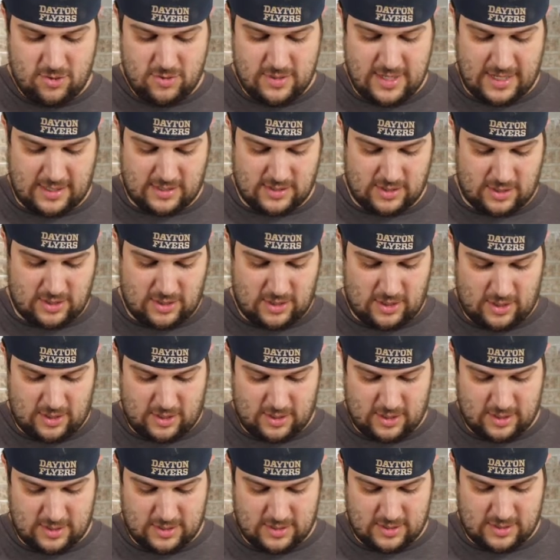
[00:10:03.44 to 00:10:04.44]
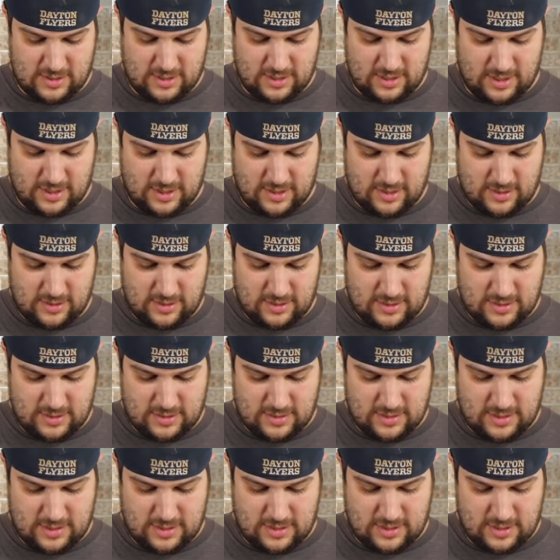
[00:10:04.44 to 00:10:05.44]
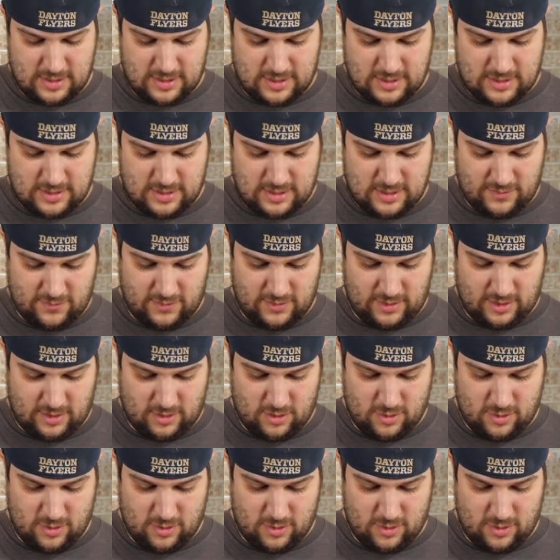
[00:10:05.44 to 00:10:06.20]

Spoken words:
decks of cards here. Let's see if we can